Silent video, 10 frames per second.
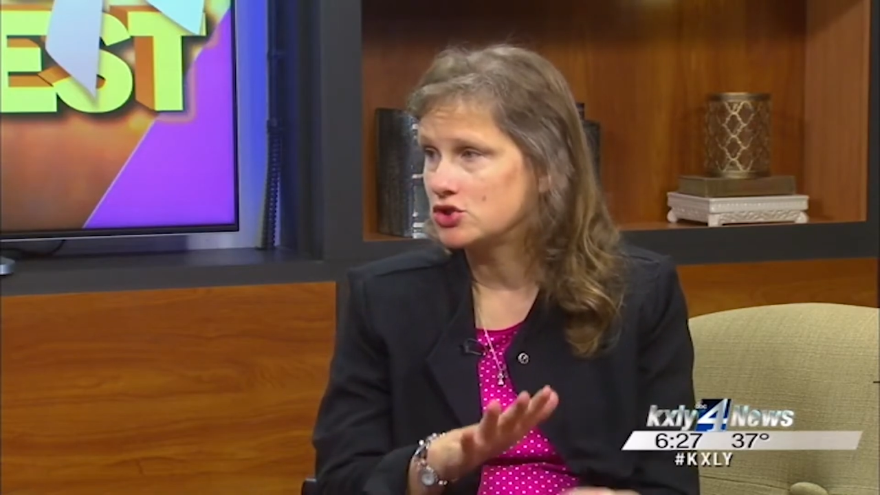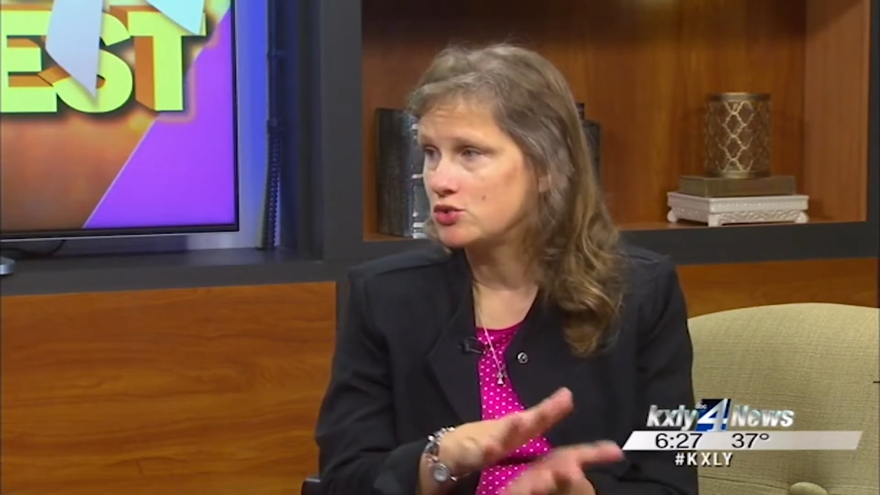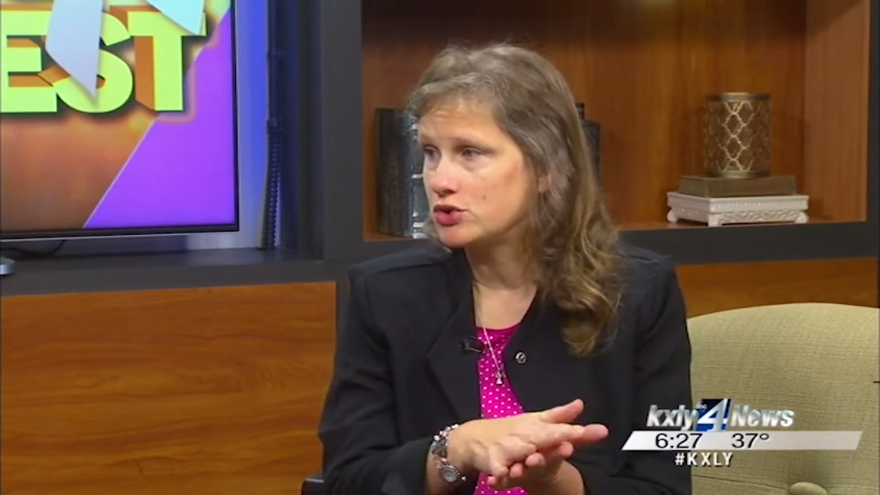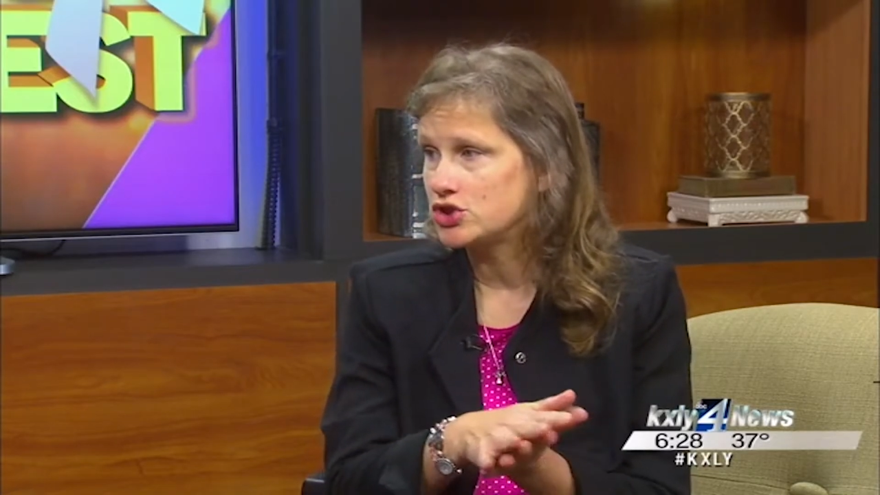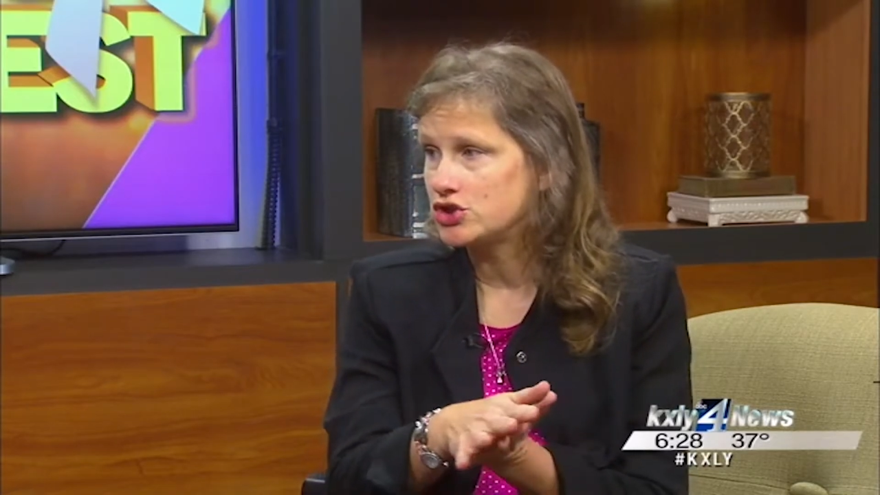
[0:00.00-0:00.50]

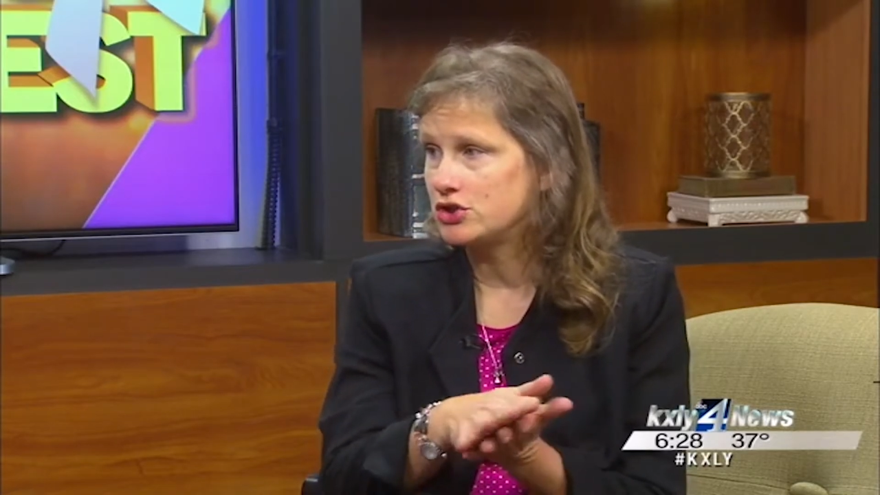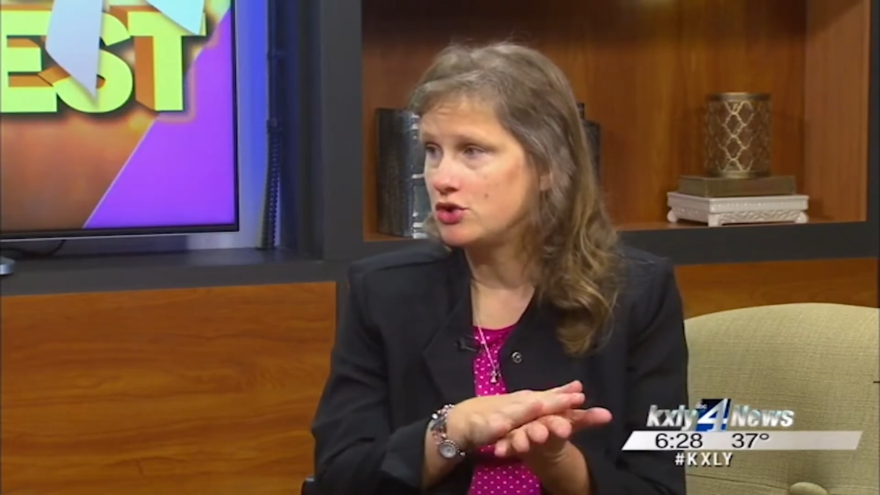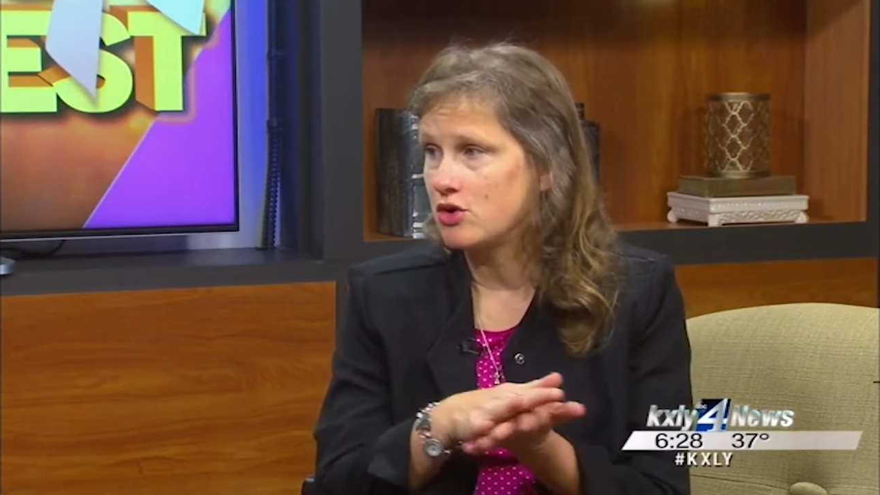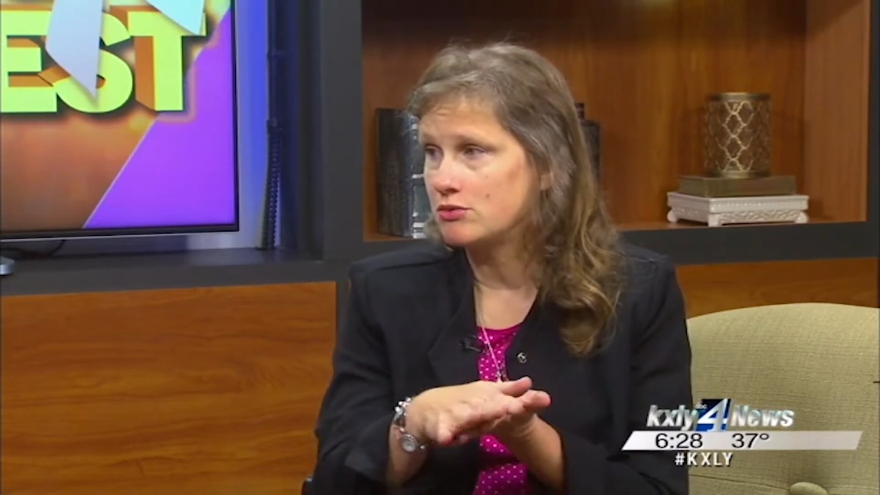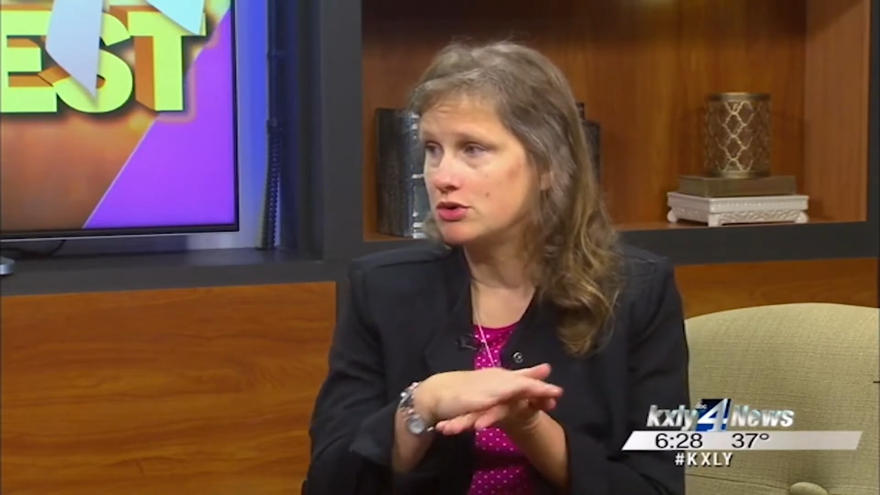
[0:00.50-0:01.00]
squish the
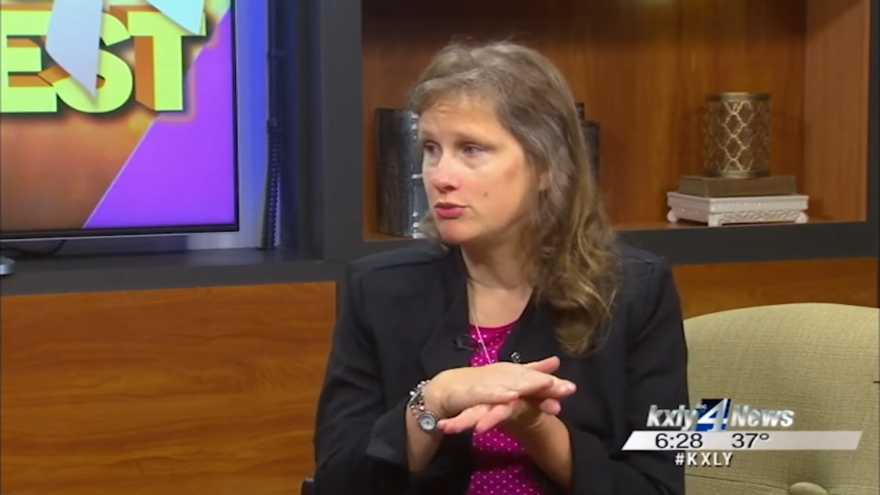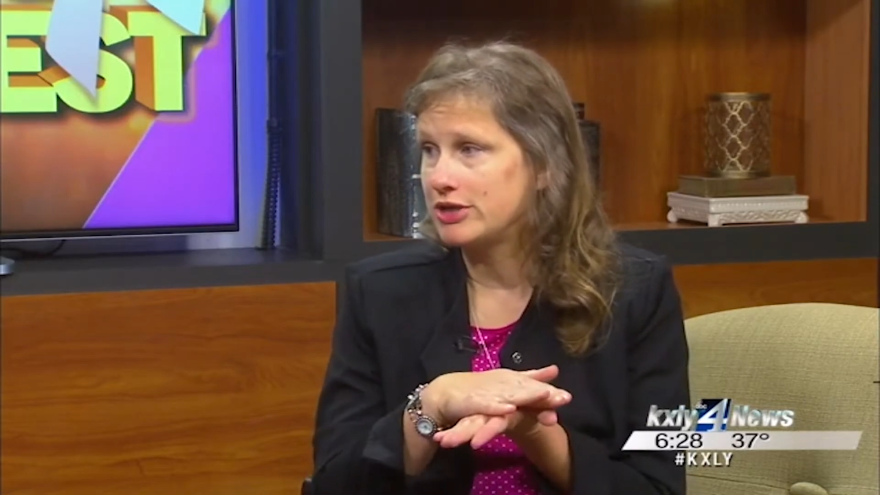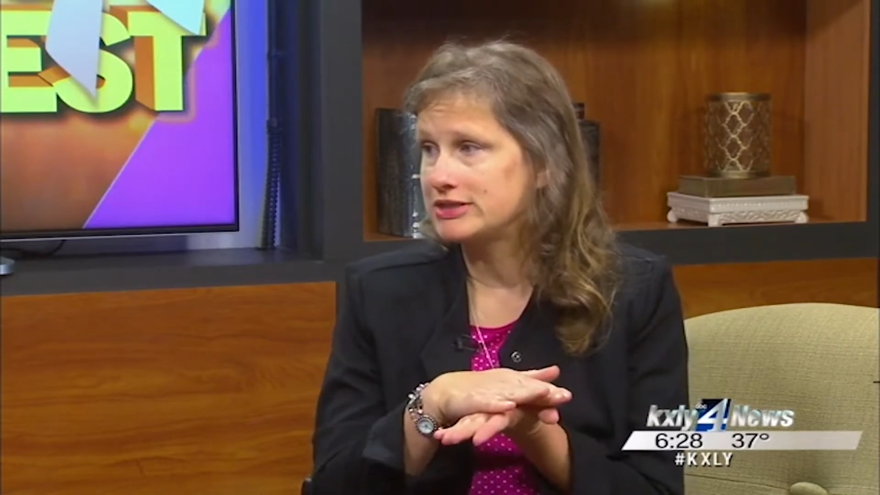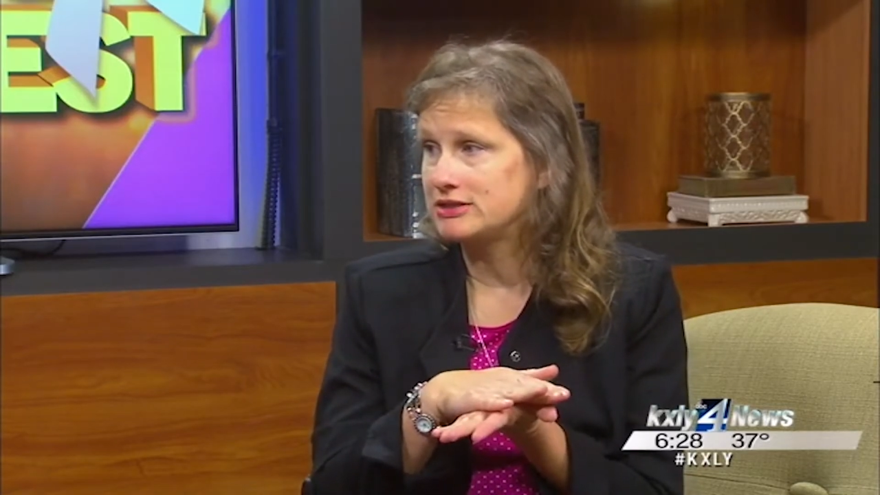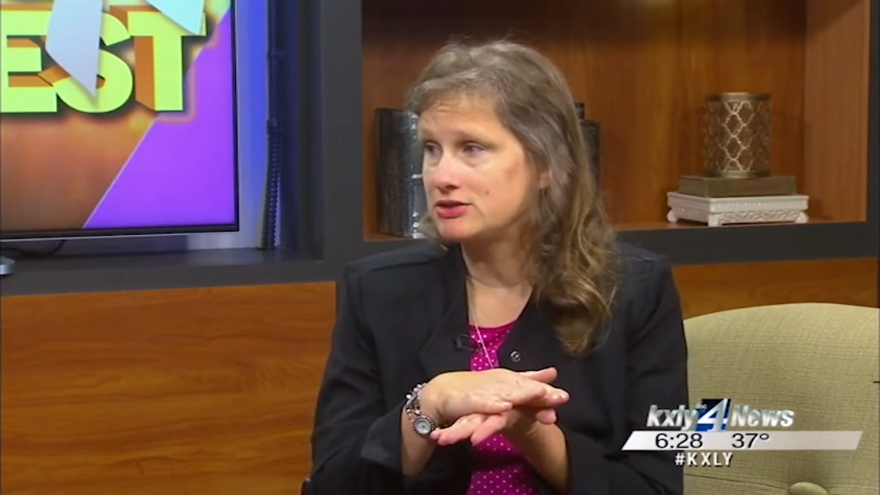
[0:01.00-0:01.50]
normal
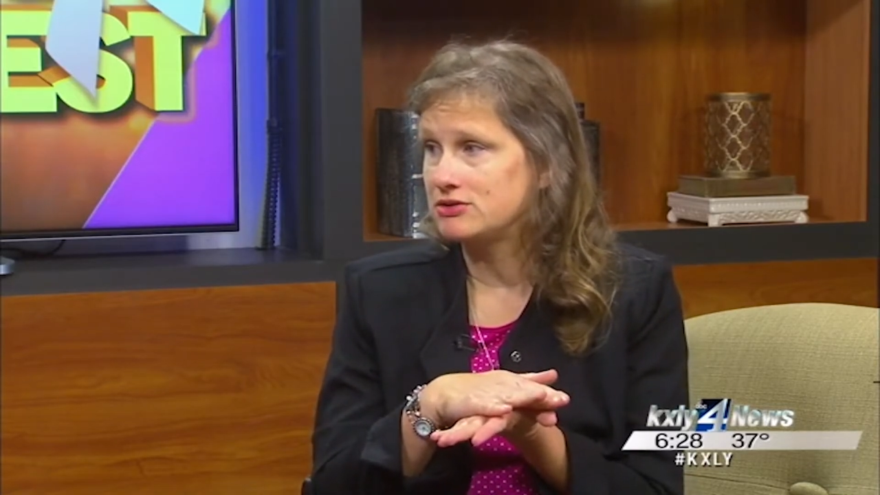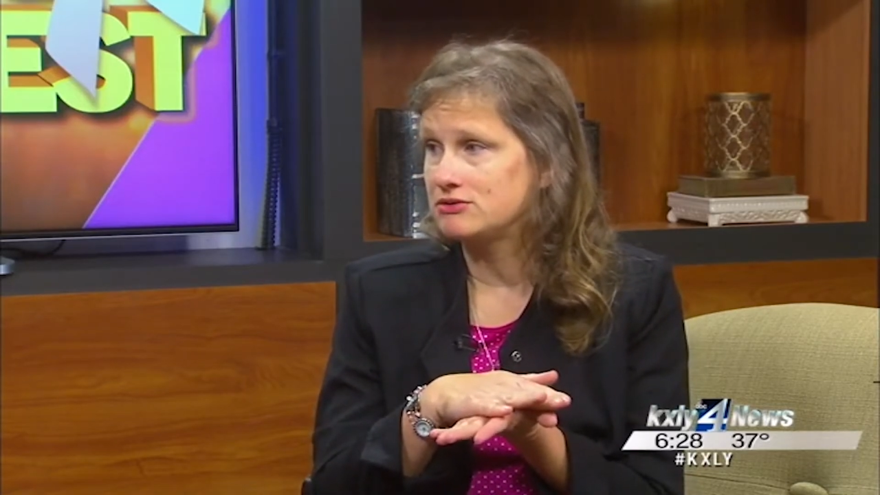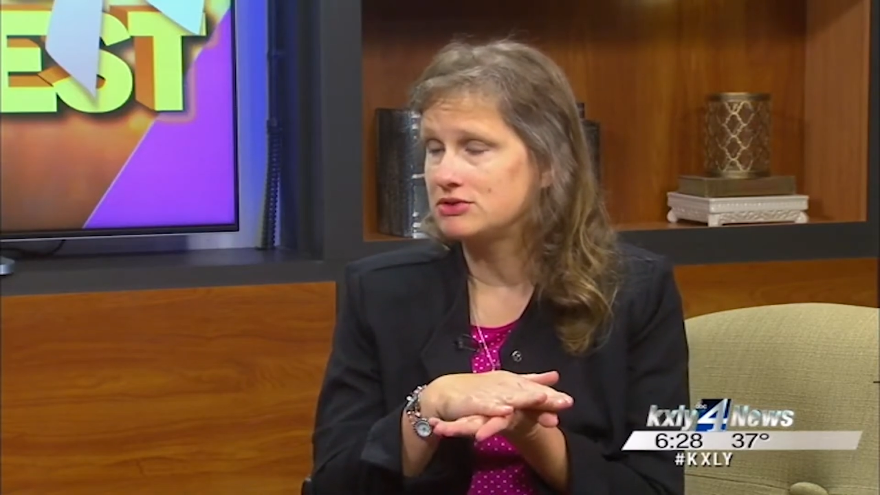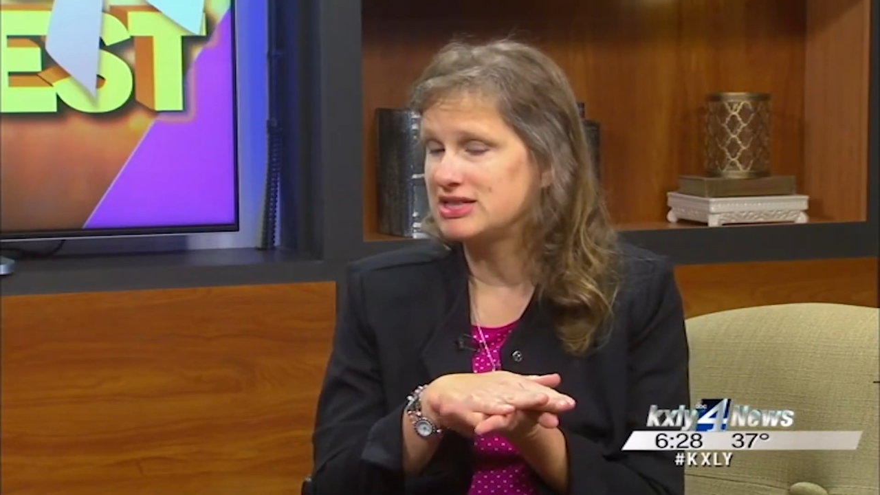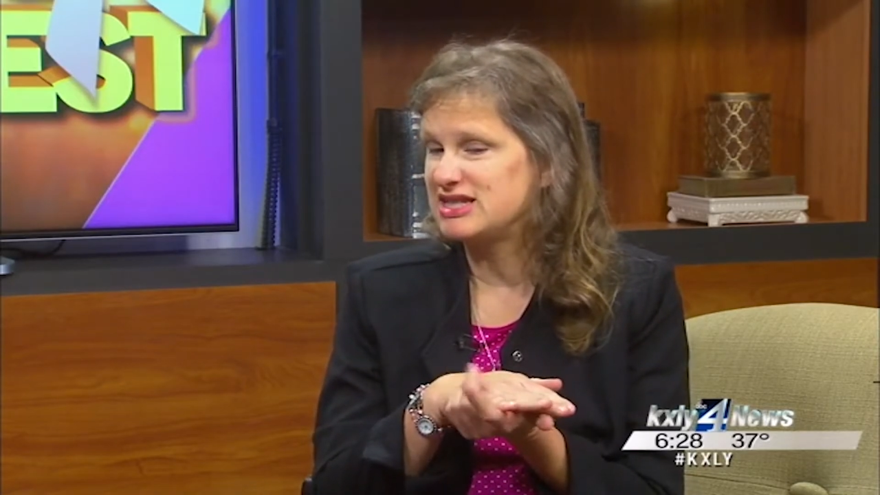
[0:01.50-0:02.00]
breast tissue yep.